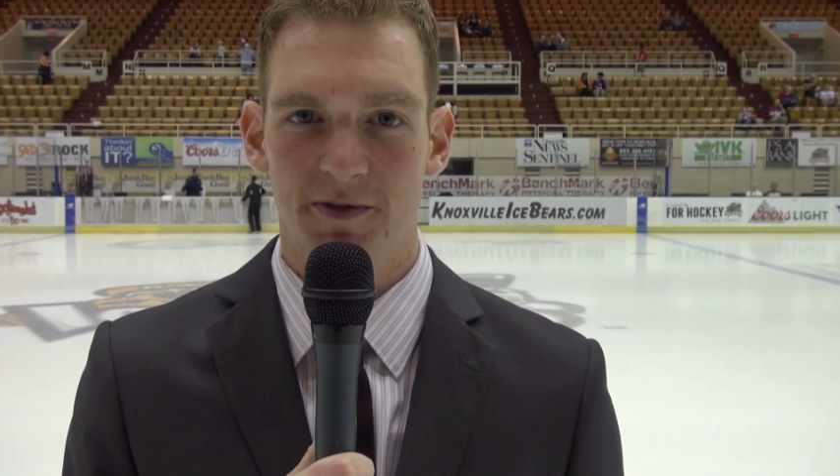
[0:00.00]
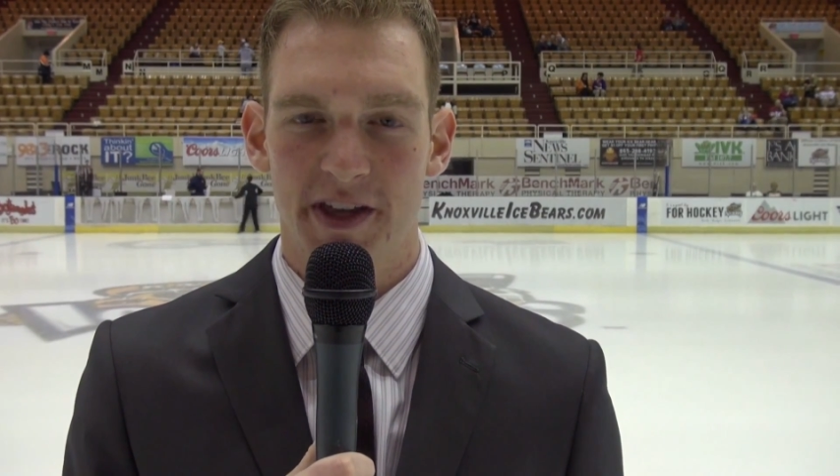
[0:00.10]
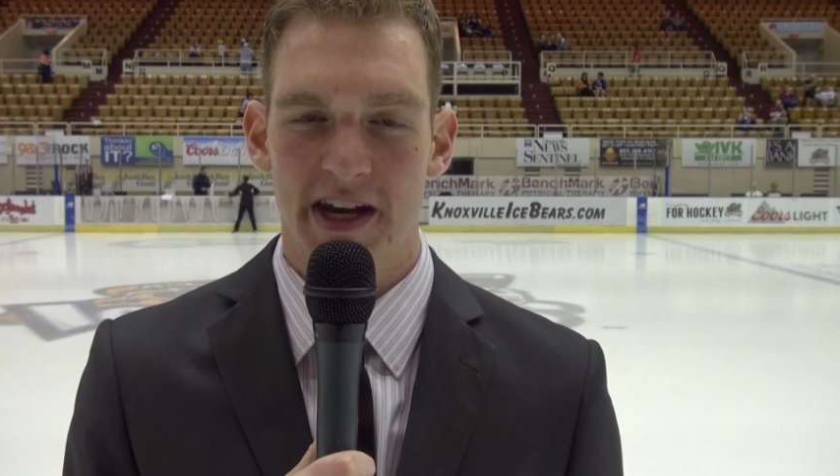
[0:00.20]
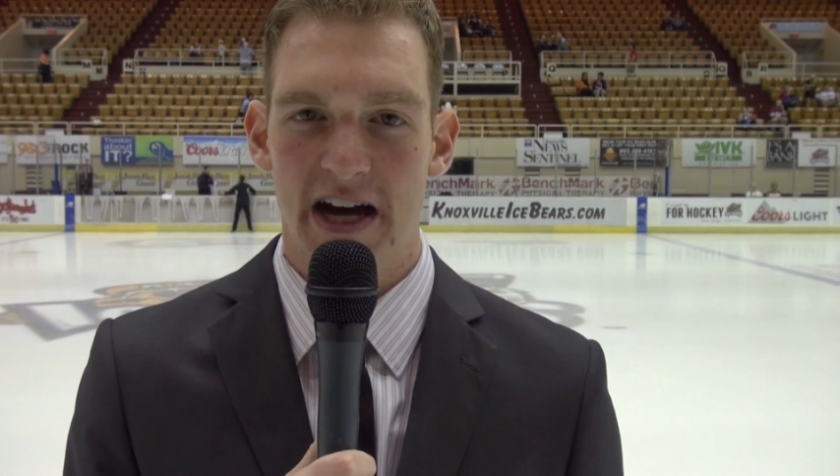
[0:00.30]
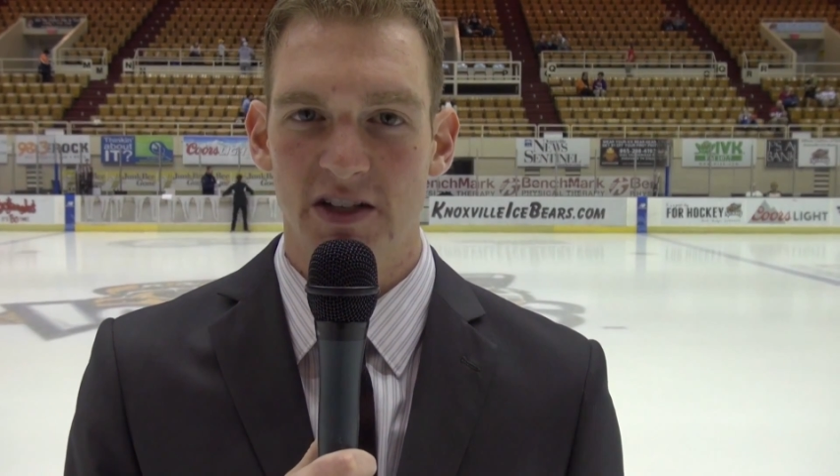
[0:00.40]
for
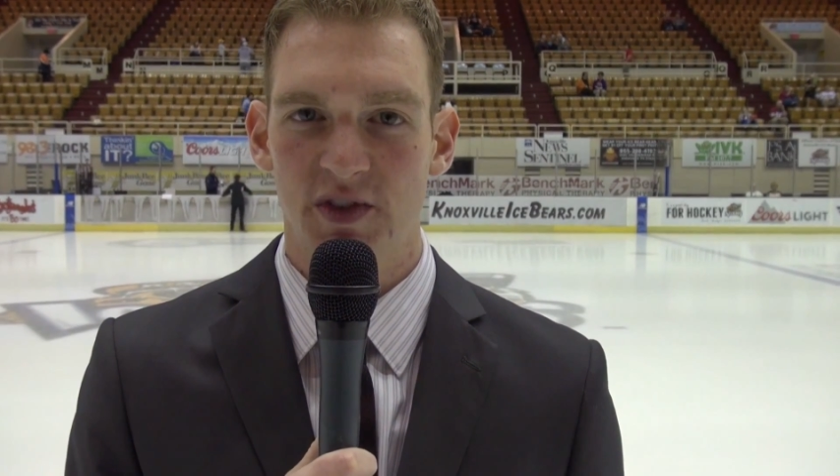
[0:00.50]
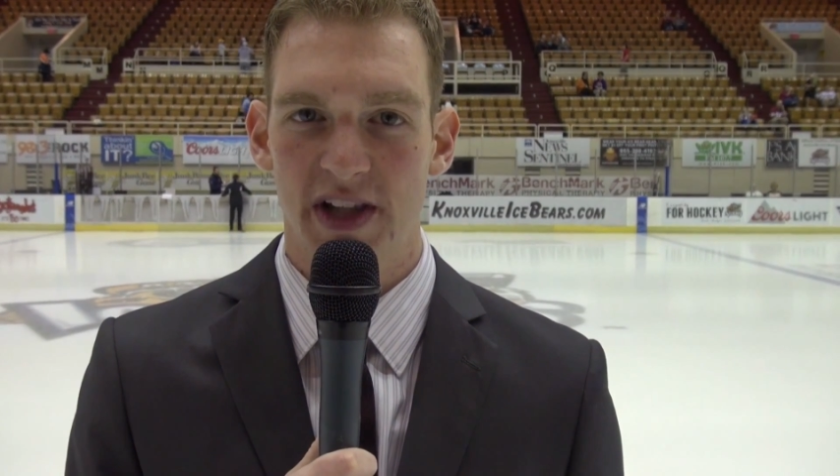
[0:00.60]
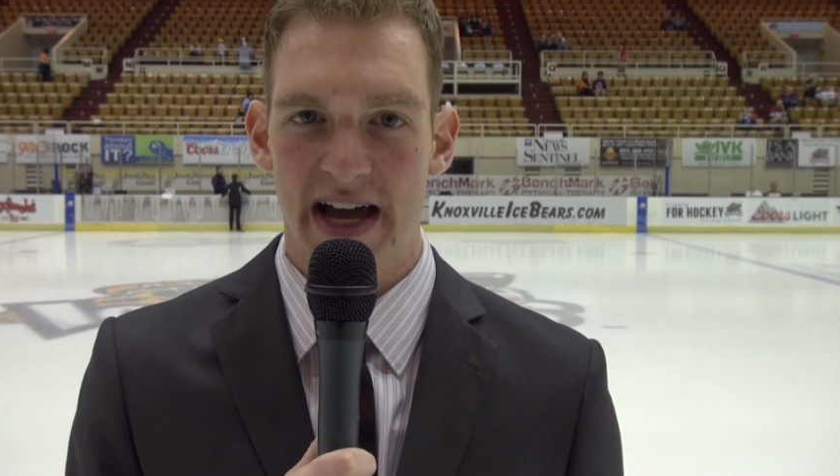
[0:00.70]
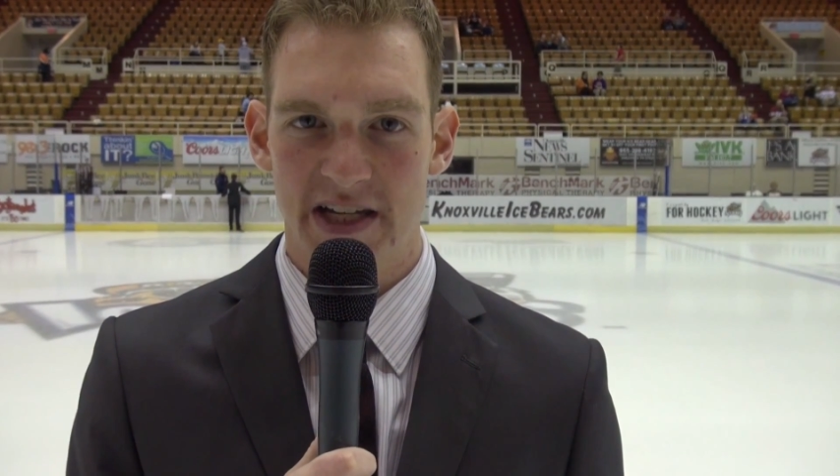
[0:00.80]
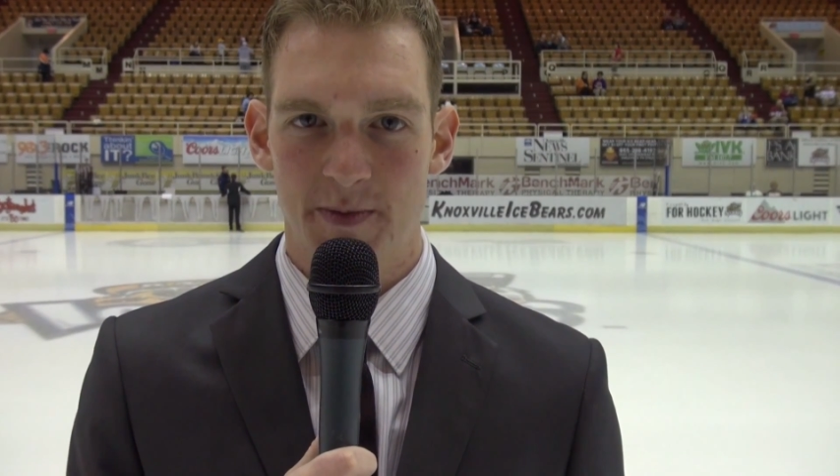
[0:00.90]
the
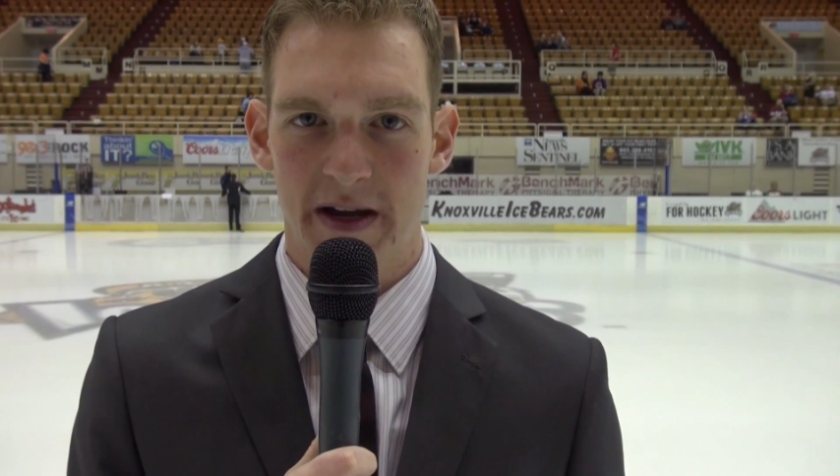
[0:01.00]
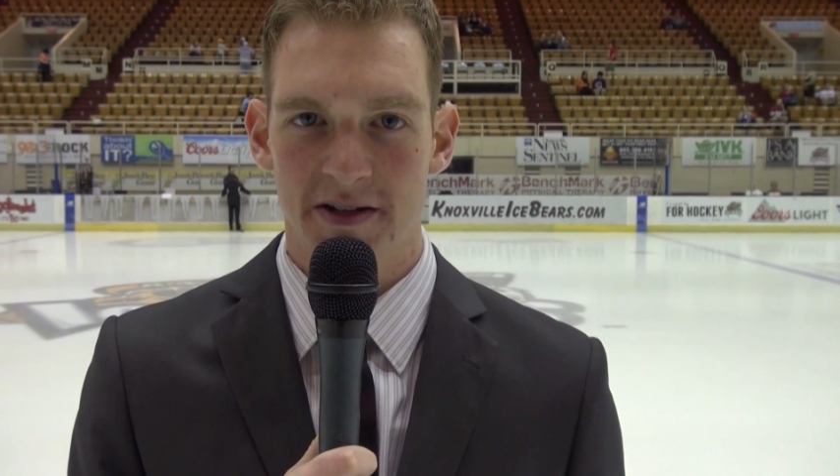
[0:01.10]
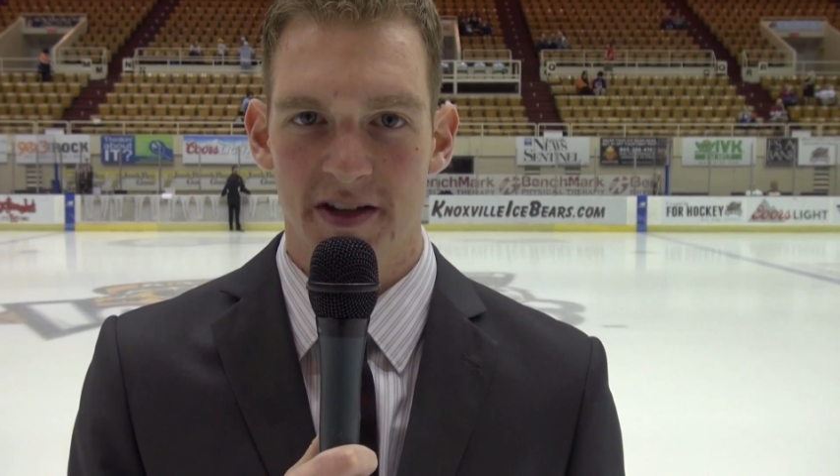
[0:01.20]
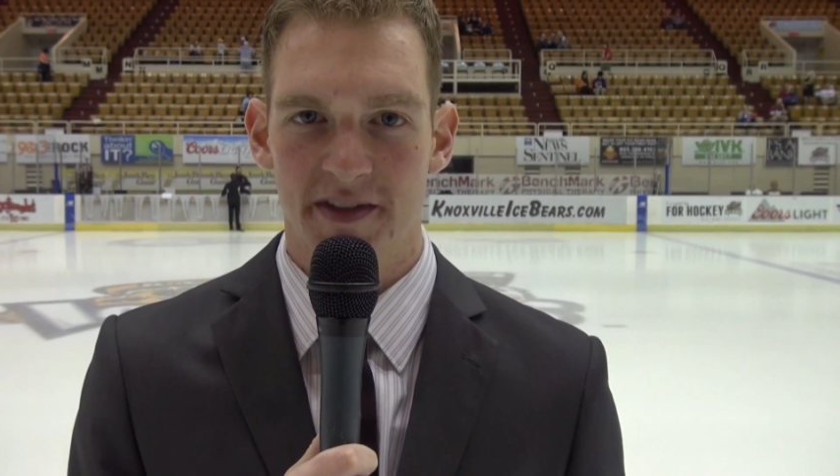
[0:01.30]
Knoxville Ice Bears